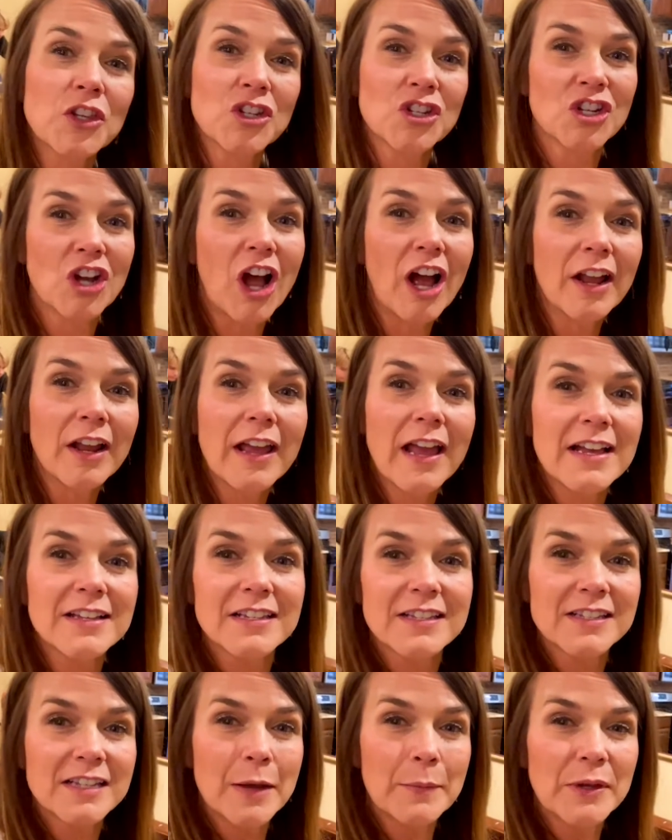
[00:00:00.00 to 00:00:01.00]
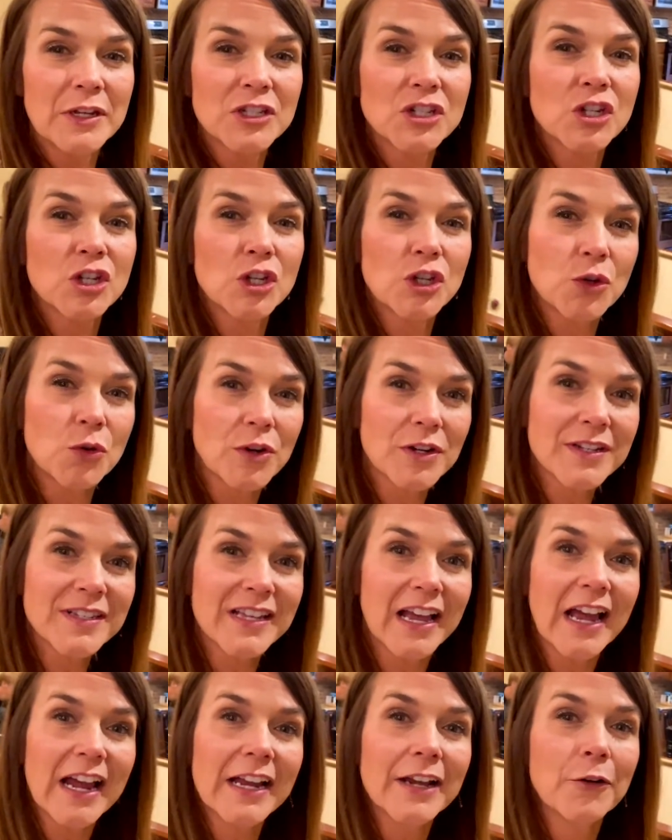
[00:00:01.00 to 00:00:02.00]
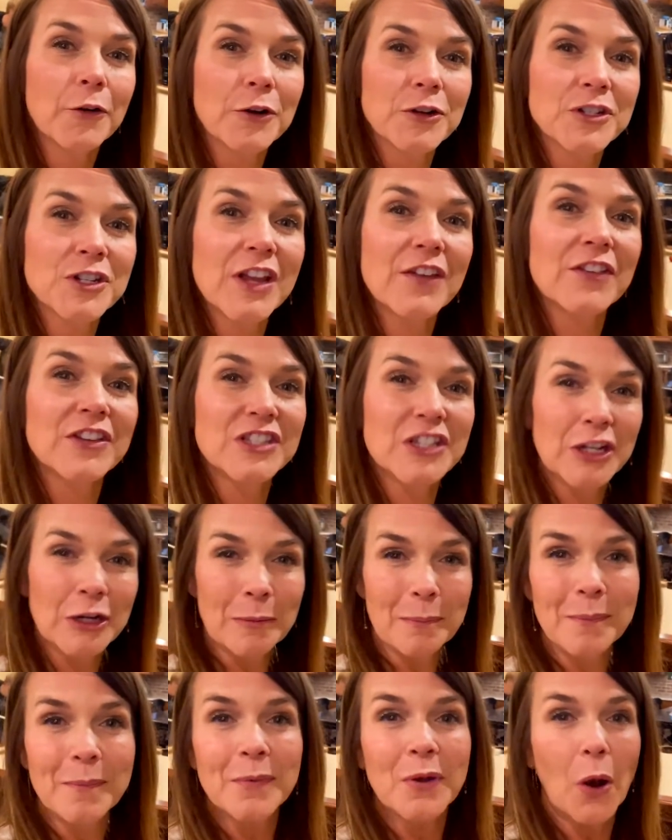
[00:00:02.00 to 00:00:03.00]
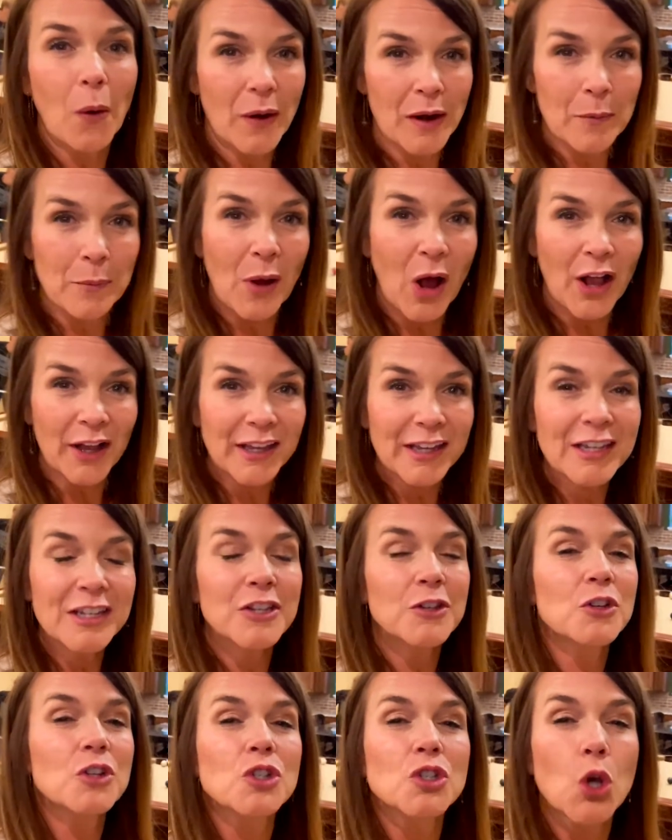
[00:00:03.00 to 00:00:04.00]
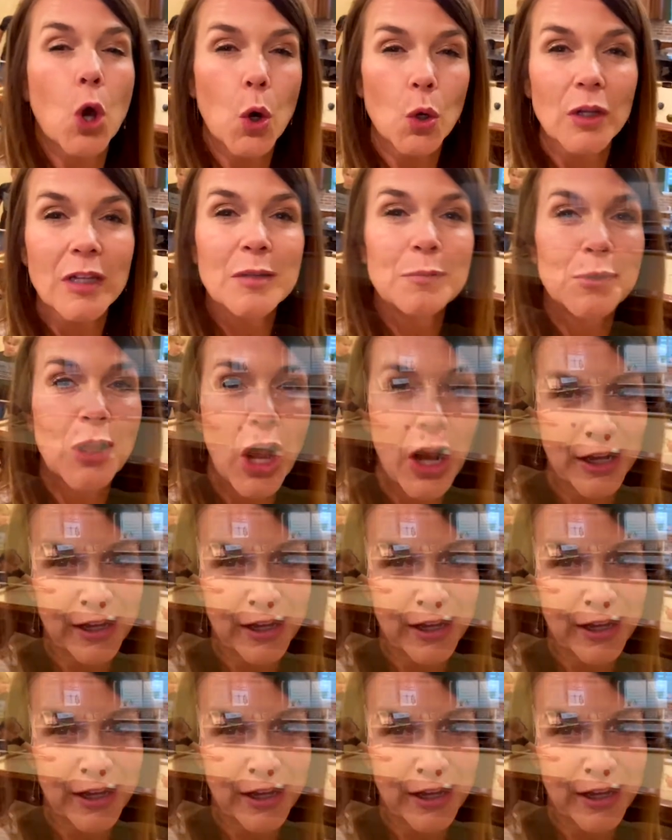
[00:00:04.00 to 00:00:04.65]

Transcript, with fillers: shot as it's coming to your side or to, if it's gonna go in a pocket, you can totally block